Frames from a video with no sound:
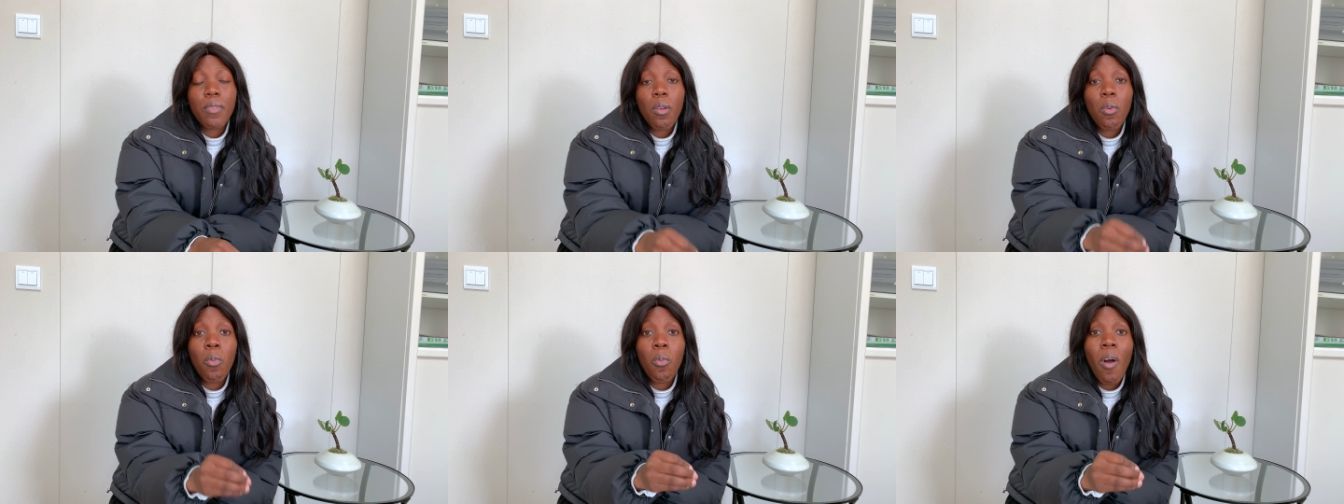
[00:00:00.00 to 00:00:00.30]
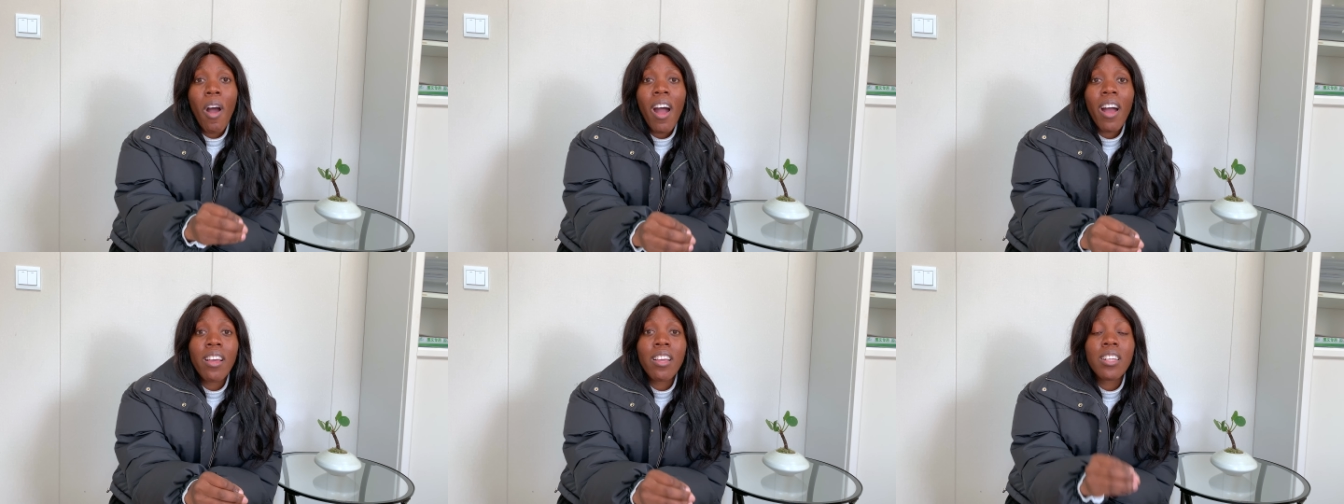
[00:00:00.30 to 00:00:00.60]

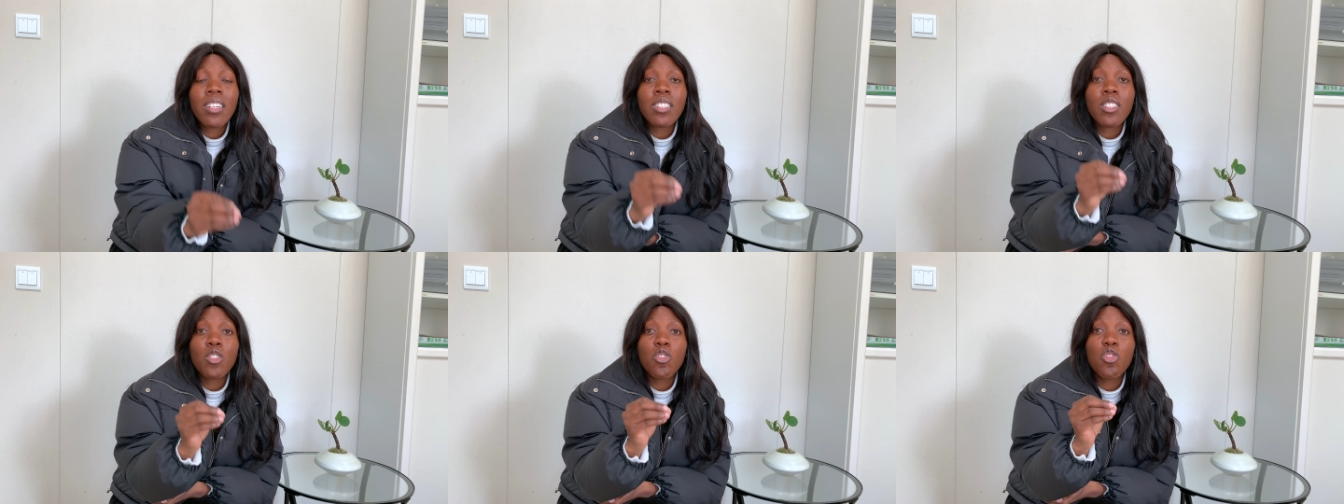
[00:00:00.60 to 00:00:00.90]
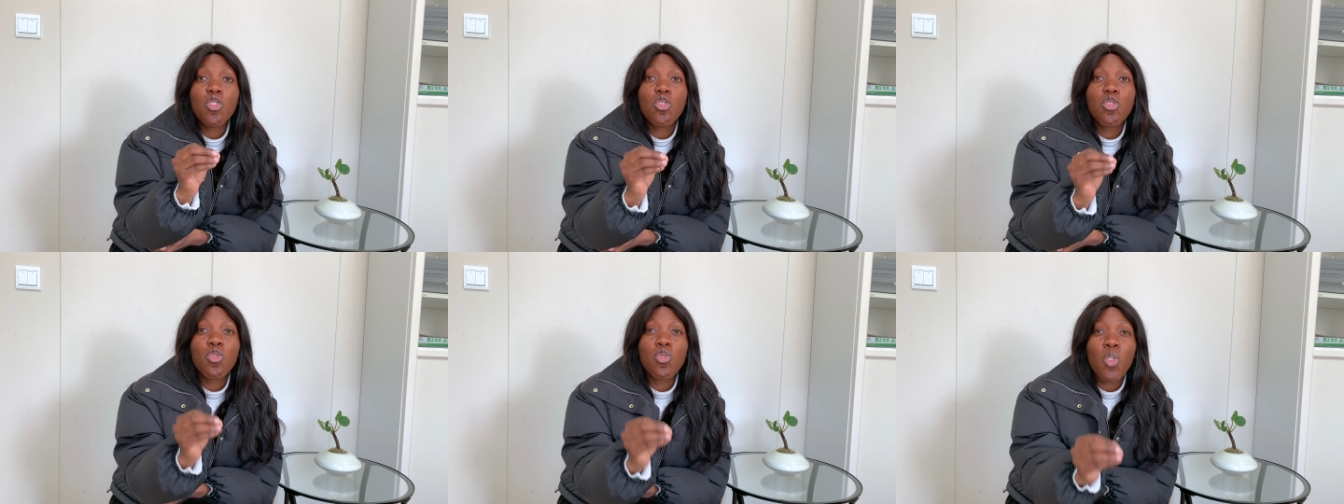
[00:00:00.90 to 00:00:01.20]
Why is it
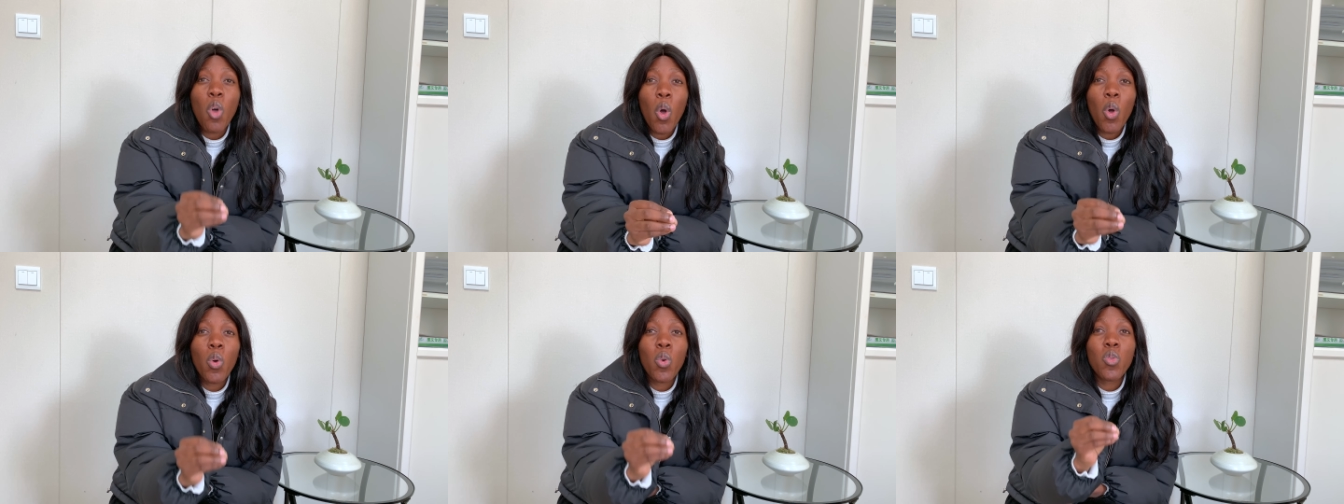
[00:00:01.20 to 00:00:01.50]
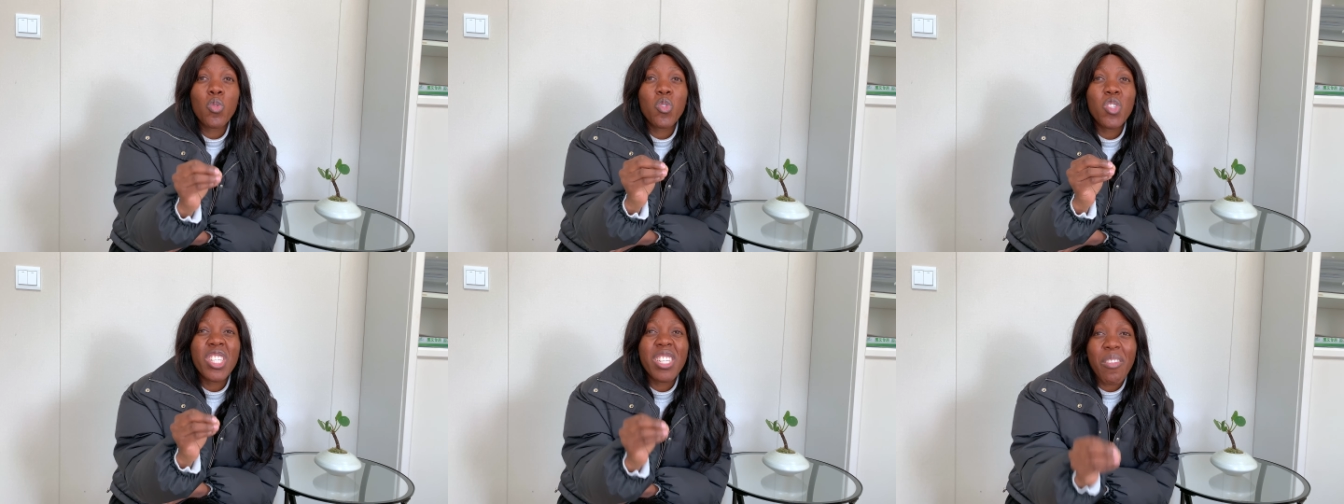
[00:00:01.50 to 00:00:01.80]

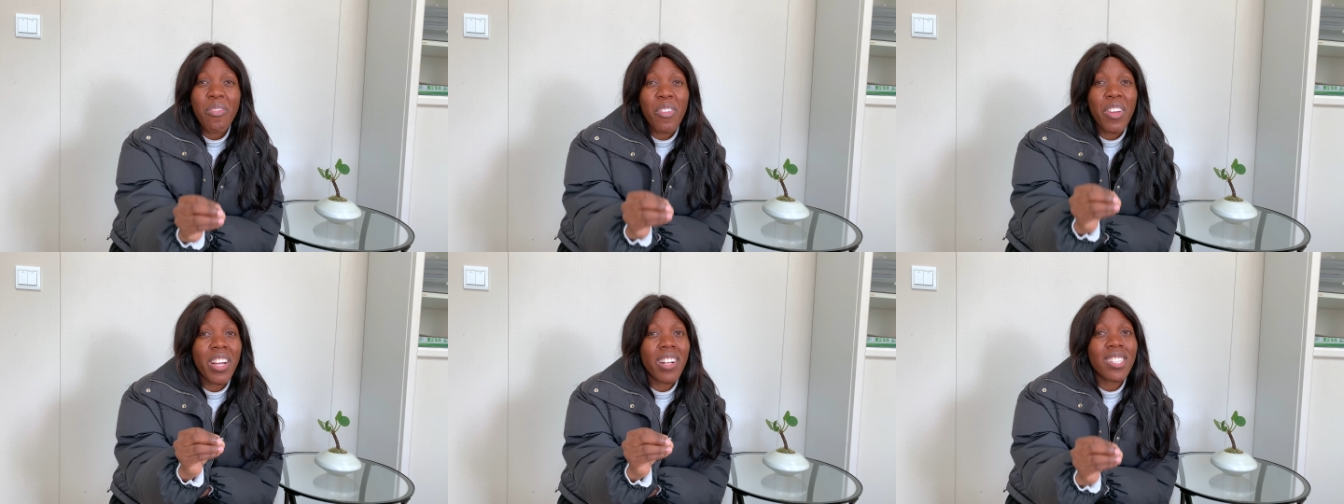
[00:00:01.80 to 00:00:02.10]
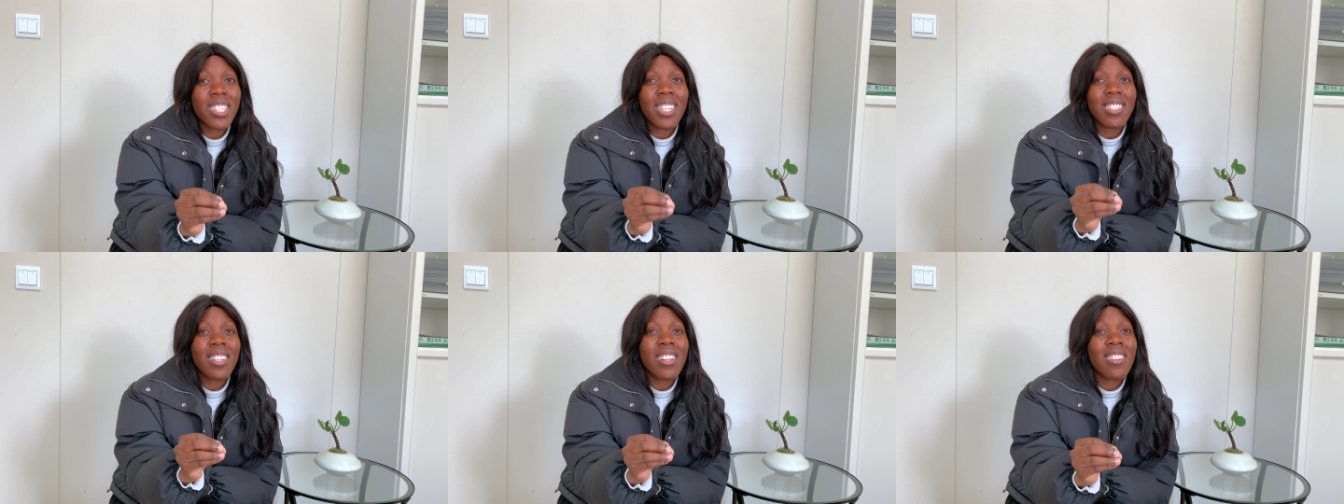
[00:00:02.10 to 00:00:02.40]
so
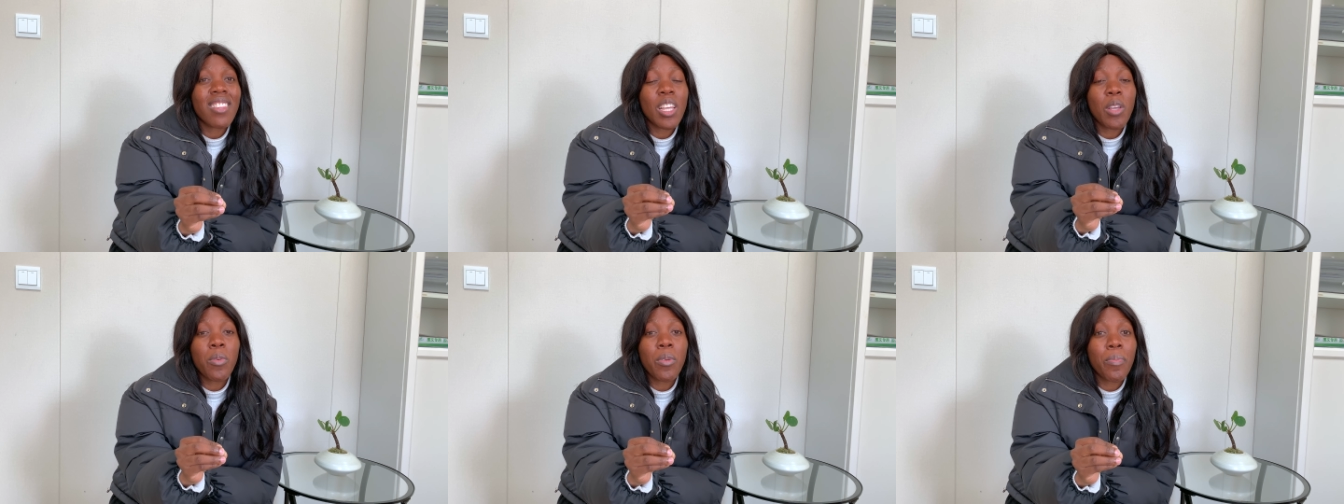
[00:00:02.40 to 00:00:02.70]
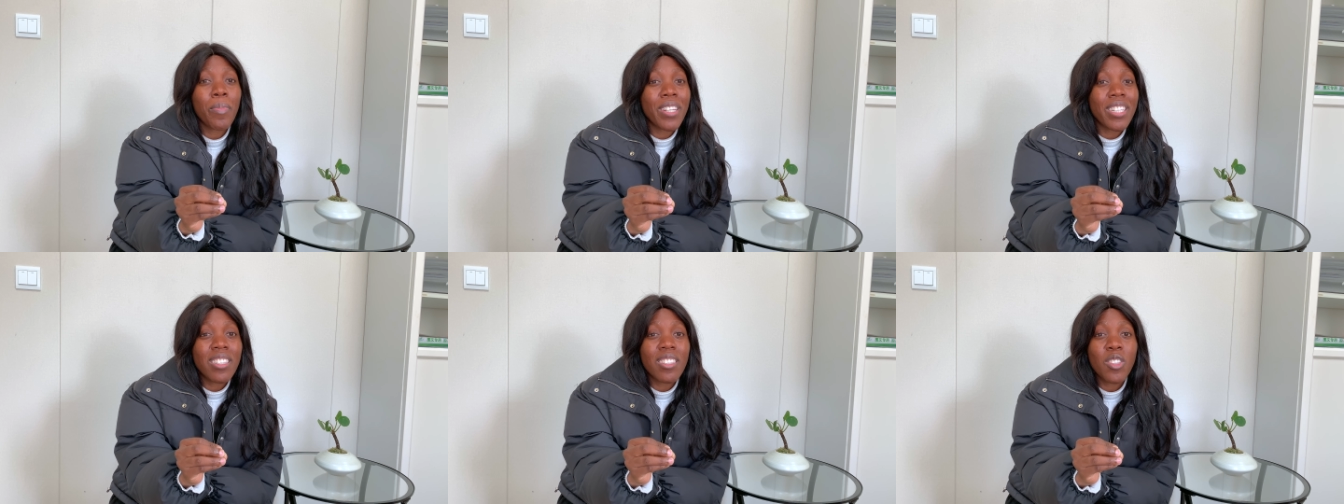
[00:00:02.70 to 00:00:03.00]
difficult? I didn't think it would
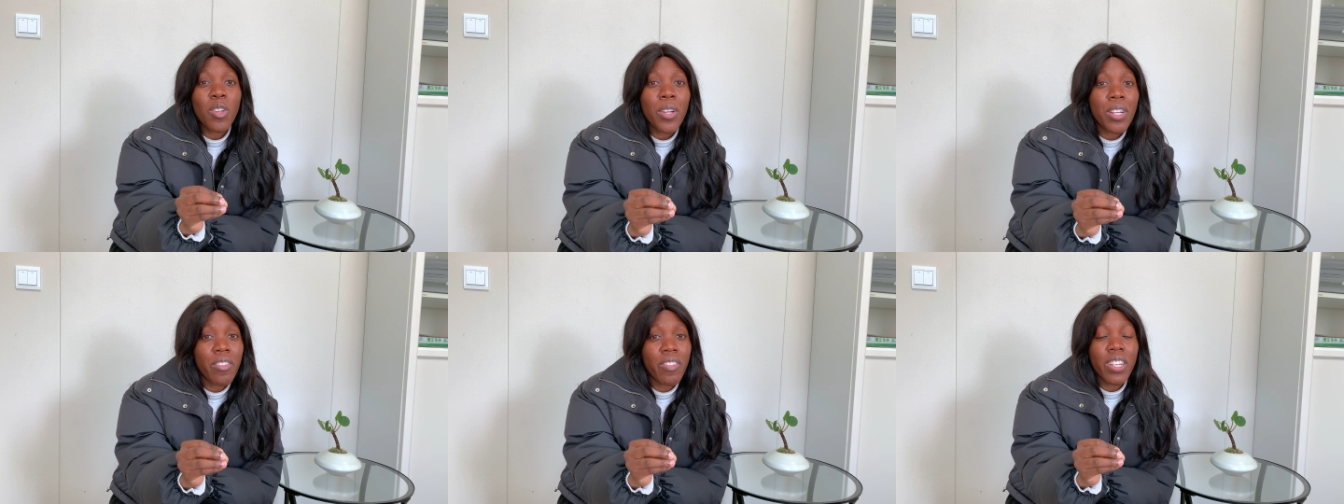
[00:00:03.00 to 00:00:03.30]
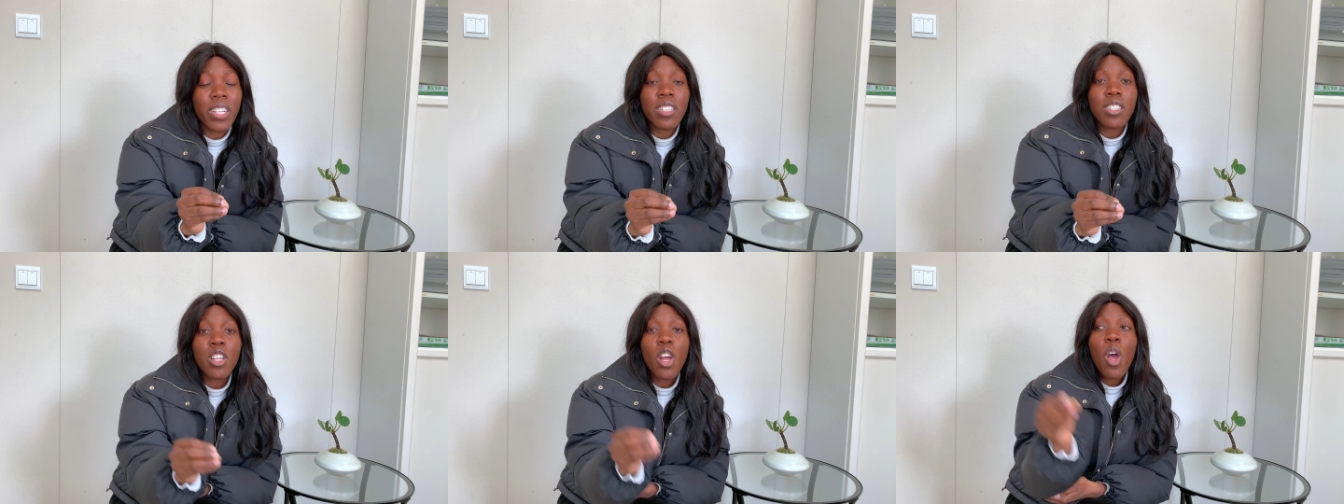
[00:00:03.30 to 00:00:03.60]
be so
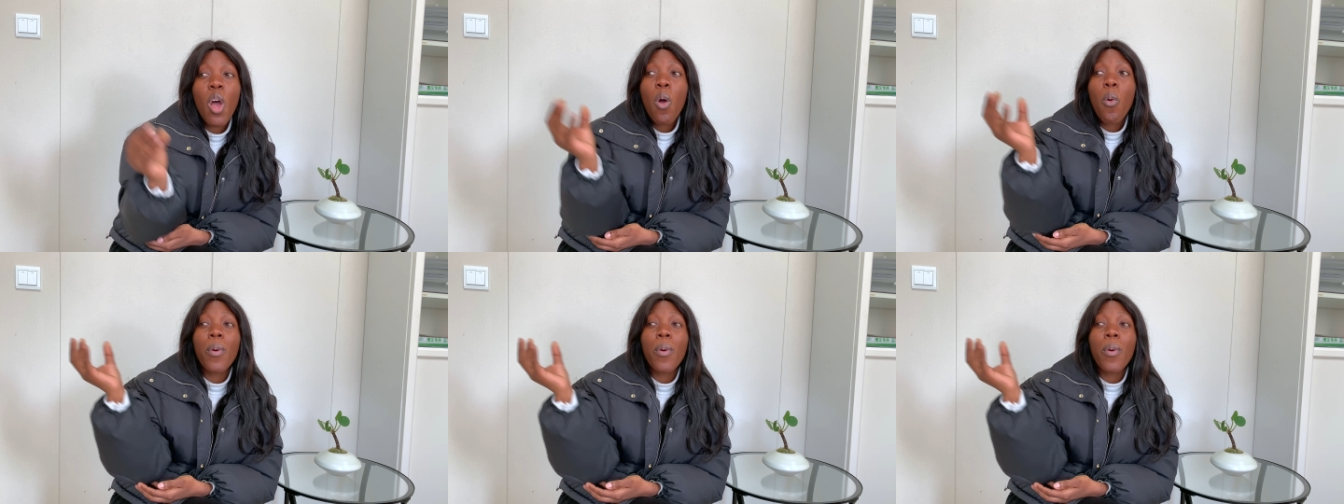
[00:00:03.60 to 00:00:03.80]
difficult.